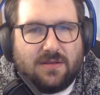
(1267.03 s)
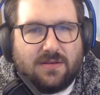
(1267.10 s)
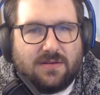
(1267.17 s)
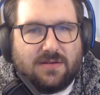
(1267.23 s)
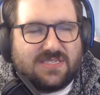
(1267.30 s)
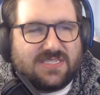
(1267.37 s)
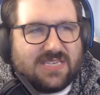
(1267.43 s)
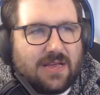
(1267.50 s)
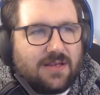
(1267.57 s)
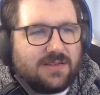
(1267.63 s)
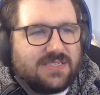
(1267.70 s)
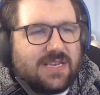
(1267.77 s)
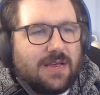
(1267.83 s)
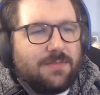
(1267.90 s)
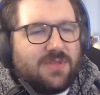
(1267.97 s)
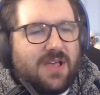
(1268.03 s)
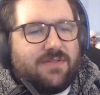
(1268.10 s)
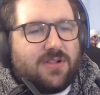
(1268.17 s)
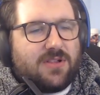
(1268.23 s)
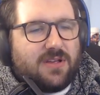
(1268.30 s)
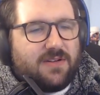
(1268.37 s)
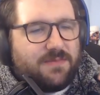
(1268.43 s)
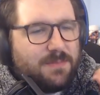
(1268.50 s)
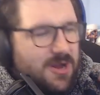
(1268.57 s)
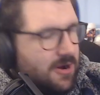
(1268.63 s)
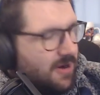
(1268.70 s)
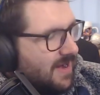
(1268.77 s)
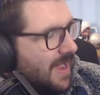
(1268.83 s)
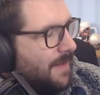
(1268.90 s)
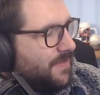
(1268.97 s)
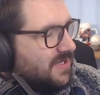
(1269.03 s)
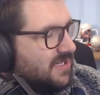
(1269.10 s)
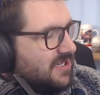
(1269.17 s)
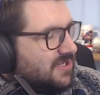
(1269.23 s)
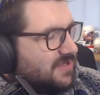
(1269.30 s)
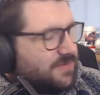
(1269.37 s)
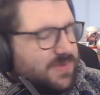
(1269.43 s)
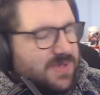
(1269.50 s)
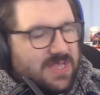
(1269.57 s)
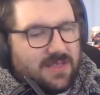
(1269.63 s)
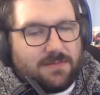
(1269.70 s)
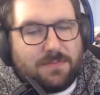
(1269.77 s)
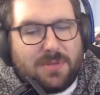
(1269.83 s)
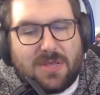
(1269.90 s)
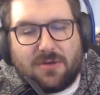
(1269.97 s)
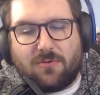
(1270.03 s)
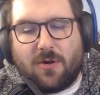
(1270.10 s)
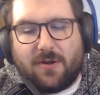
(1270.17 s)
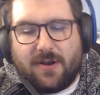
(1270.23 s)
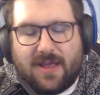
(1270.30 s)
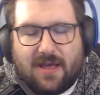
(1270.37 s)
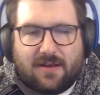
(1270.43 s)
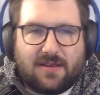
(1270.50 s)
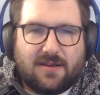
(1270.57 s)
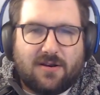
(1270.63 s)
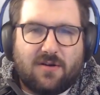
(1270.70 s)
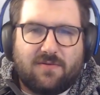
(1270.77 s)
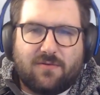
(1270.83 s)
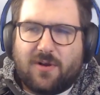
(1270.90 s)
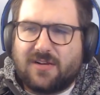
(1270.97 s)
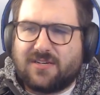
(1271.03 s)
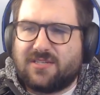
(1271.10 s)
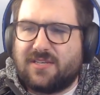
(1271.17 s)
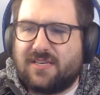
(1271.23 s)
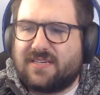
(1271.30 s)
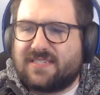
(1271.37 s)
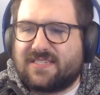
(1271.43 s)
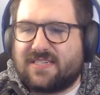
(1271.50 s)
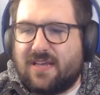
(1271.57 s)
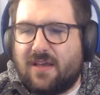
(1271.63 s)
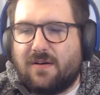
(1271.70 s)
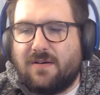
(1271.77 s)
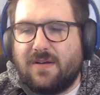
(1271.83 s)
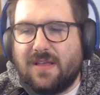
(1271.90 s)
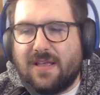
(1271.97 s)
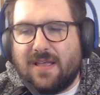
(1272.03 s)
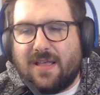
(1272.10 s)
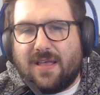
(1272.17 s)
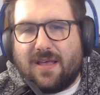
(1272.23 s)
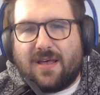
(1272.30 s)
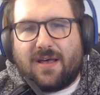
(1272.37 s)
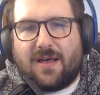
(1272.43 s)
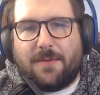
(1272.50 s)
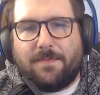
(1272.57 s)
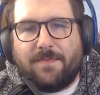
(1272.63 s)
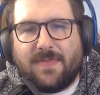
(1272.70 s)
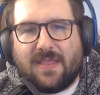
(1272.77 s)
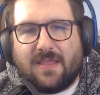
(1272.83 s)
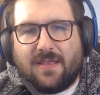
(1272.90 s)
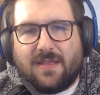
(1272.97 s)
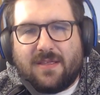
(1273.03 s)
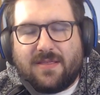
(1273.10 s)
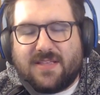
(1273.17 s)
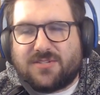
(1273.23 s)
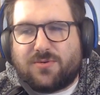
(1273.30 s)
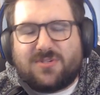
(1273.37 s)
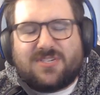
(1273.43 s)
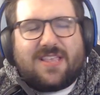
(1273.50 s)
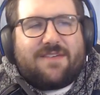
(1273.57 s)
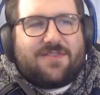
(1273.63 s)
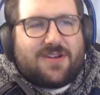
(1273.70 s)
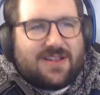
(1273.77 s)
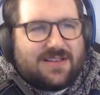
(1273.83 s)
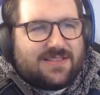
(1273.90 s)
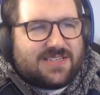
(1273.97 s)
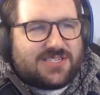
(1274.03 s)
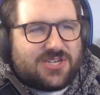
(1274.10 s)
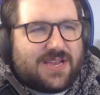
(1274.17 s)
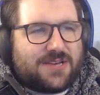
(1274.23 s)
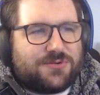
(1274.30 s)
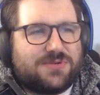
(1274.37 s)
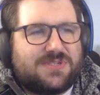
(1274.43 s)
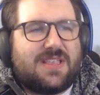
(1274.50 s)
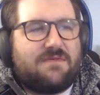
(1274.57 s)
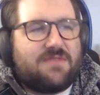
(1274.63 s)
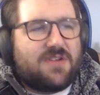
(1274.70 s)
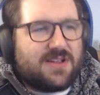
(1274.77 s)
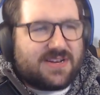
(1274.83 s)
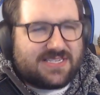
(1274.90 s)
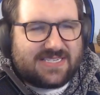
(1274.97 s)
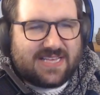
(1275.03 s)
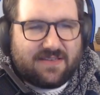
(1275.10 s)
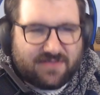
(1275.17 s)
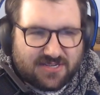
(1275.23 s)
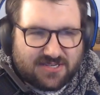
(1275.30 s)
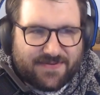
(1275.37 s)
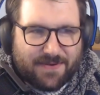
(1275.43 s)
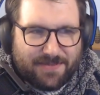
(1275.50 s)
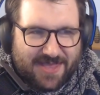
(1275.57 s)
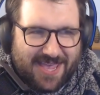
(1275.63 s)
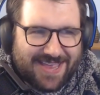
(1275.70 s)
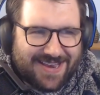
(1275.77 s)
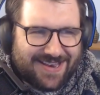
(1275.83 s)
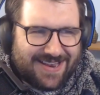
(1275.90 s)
some level of mirror compositions being rolled out in Overwatch League. So this change was never gonna save us from that.